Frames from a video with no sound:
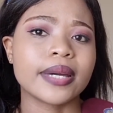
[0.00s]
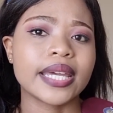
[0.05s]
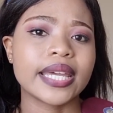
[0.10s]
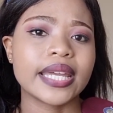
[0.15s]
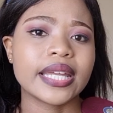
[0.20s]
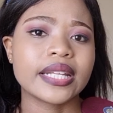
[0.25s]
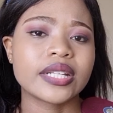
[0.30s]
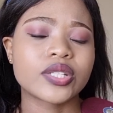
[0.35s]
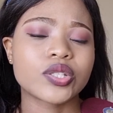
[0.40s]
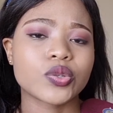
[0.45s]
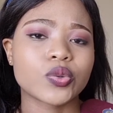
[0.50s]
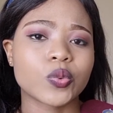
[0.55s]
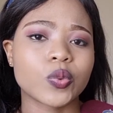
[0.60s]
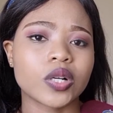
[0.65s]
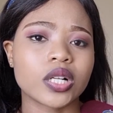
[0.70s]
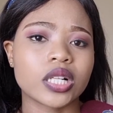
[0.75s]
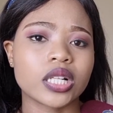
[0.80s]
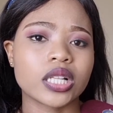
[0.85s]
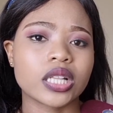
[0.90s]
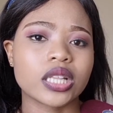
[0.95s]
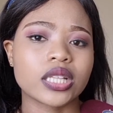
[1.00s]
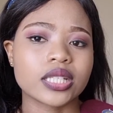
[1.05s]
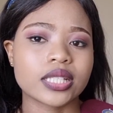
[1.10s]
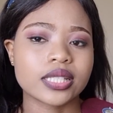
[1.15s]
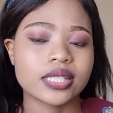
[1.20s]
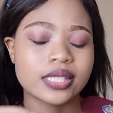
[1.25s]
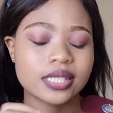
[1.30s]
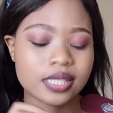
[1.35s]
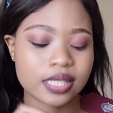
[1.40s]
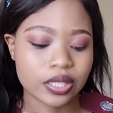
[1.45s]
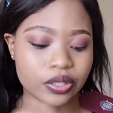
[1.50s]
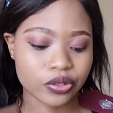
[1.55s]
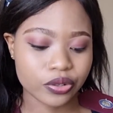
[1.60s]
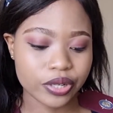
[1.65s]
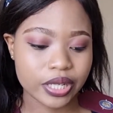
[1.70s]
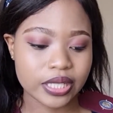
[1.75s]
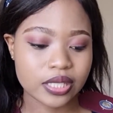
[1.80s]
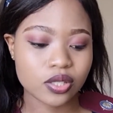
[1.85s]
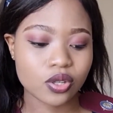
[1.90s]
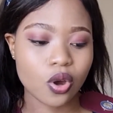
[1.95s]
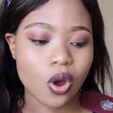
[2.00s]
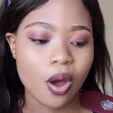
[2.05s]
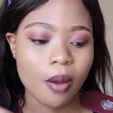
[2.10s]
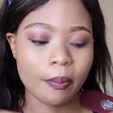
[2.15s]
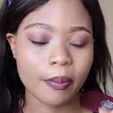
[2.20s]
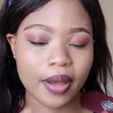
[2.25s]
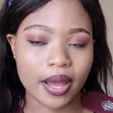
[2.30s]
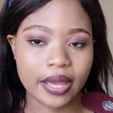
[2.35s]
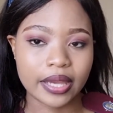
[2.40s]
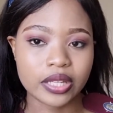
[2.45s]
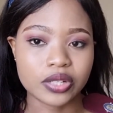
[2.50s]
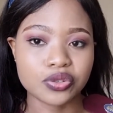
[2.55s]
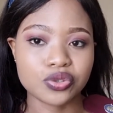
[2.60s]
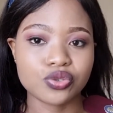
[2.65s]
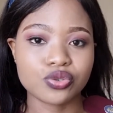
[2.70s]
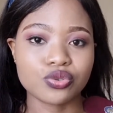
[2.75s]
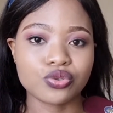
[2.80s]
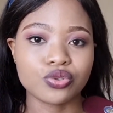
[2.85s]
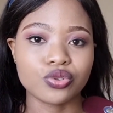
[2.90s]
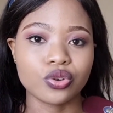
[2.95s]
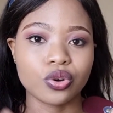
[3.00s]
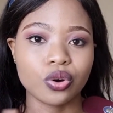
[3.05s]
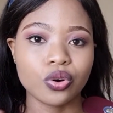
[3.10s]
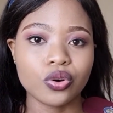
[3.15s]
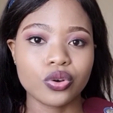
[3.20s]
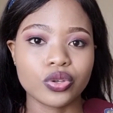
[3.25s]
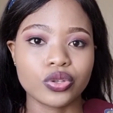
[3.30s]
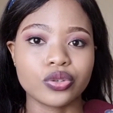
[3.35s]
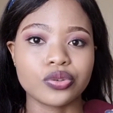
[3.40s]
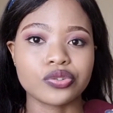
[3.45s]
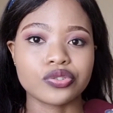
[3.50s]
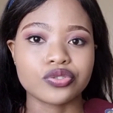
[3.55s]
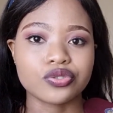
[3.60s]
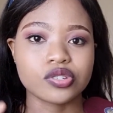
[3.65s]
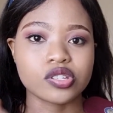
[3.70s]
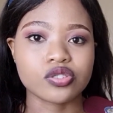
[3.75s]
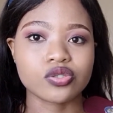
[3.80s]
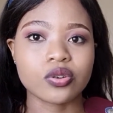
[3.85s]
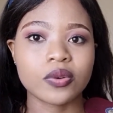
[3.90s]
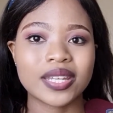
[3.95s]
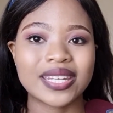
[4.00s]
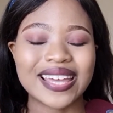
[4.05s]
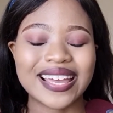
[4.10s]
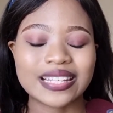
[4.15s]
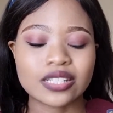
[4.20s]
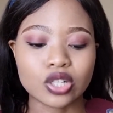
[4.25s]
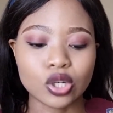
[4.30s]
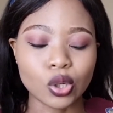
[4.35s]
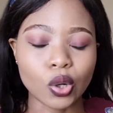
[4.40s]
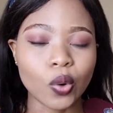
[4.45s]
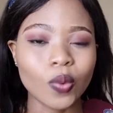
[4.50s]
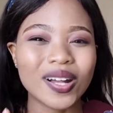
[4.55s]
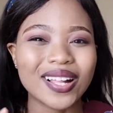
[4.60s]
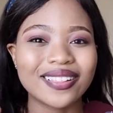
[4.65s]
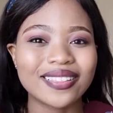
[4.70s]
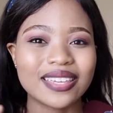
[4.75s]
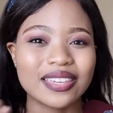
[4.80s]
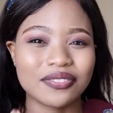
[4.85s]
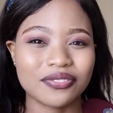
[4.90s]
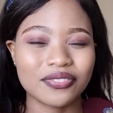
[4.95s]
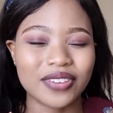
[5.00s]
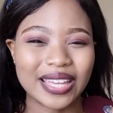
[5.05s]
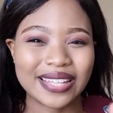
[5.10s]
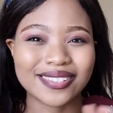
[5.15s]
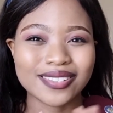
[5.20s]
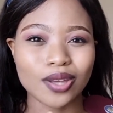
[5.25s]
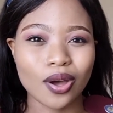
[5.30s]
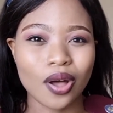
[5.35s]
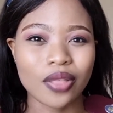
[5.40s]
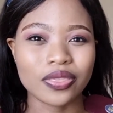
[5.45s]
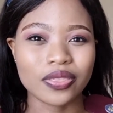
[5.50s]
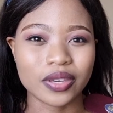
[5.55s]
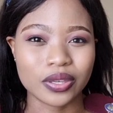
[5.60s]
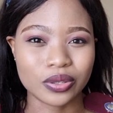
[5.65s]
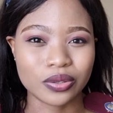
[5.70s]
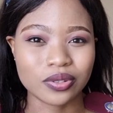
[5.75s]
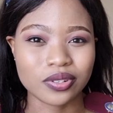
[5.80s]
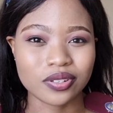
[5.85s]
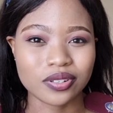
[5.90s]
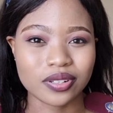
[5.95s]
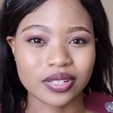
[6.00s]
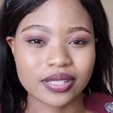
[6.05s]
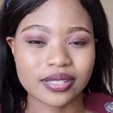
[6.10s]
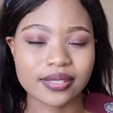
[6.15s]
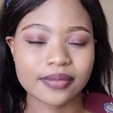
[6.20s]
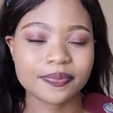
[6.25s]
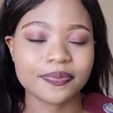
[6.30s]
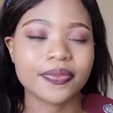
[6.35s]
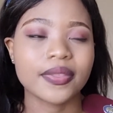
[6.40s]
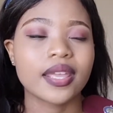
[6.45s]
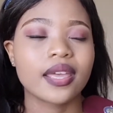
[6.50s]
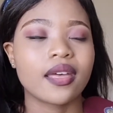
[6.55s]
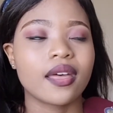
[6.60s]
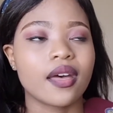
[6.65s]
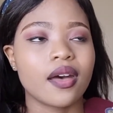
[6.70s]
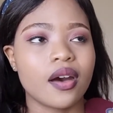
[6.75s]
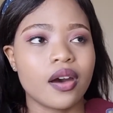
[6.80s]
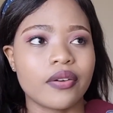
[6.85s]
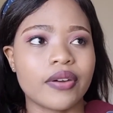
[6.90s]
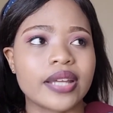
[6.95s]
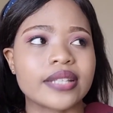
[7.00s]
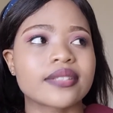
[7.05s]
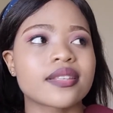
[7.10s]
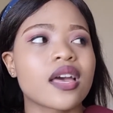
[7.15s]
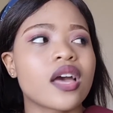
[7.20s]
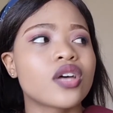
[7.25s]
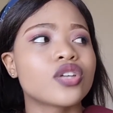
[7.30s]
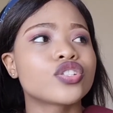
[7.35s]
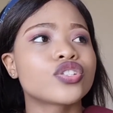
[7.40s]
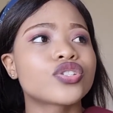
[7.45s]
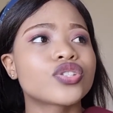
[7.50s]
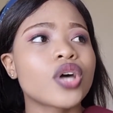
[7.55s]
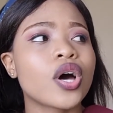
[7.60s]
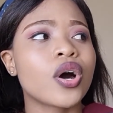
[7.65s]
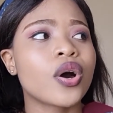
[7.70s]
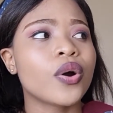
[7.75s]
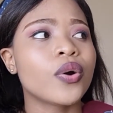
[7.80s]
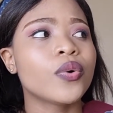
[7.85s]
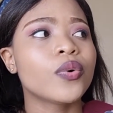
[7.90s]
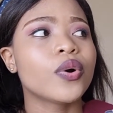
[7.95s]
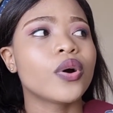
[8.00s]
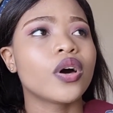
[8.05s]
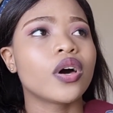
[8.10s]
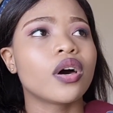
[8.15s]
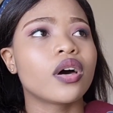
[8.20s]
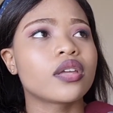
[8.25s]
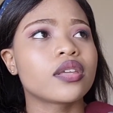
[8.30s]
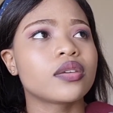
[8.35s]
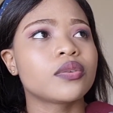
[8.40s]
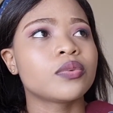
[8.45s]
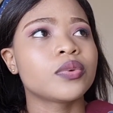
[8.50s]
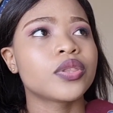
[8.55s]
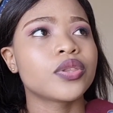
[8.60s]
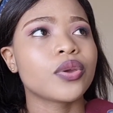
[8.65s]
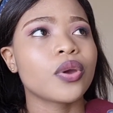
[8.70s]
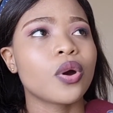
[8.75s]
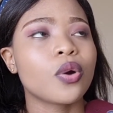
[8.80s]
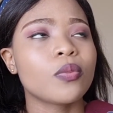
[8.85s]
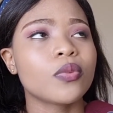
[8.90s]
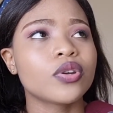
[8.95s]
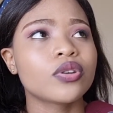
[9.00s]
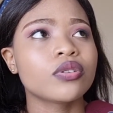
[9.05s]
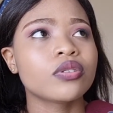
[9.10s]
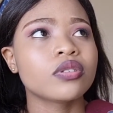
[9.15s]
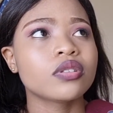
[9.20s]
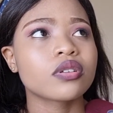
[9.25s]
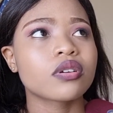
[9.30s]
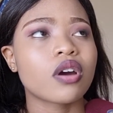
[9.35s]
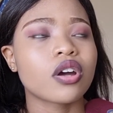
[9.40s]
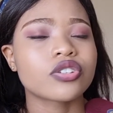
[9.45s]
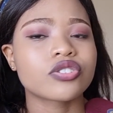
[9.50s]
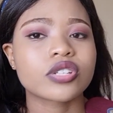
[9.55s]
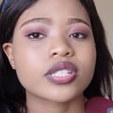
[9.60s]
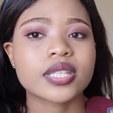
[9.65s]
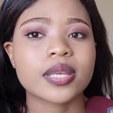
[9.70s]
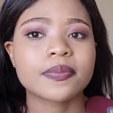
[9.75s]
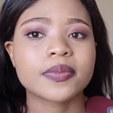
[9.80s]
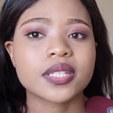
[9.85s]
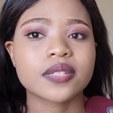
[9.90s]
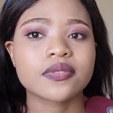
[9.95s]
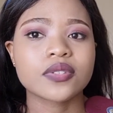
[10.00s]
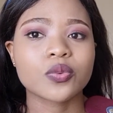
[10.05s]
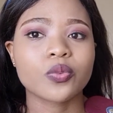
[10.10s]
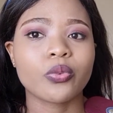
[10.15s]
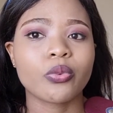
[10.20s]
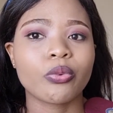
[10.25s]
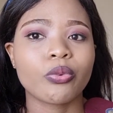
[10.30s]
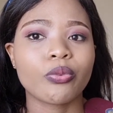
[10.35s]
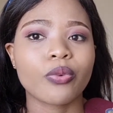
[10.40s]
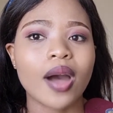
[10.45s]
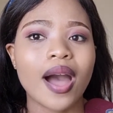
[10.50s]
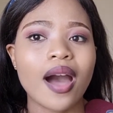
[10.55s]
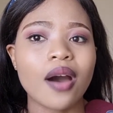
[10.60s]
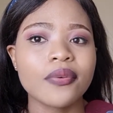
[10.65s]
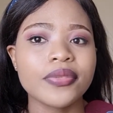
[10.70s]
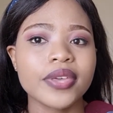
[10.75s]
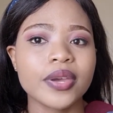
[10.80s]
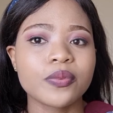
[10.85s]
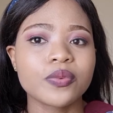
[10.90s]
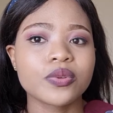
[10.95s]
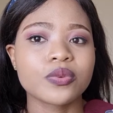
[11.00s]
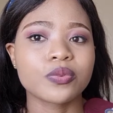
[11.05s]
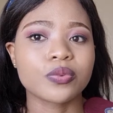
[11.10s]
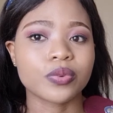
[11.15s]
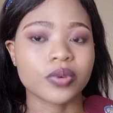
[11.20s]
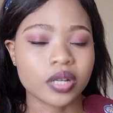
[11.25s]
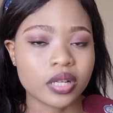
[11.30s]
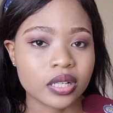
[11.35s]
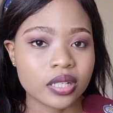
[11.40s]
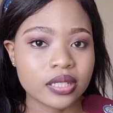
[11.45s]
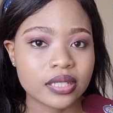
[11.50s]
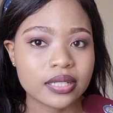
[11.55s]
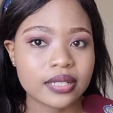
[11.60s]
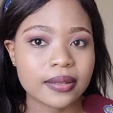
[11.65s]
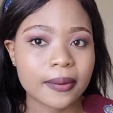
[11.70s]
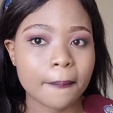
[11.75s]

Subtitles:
it will secrete copper into your uterus, so it has local effects on the uterus. All right, so with your hormonal contraceptives, how they will work